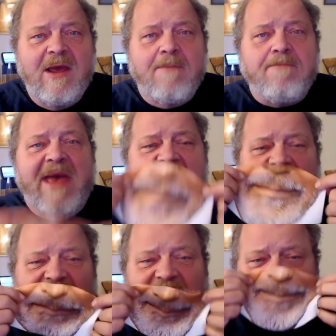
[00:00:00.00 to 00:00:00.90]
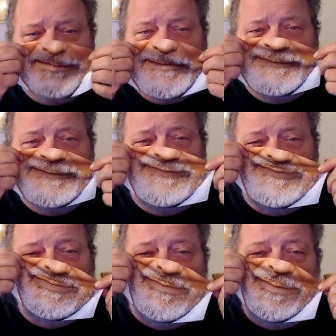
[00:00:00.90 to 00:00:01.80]
mask
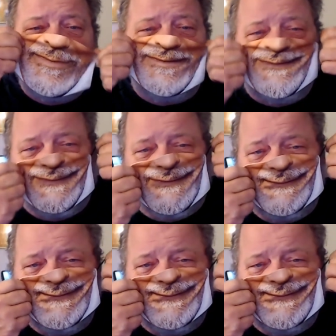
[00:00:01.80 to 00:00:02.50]
from a picture.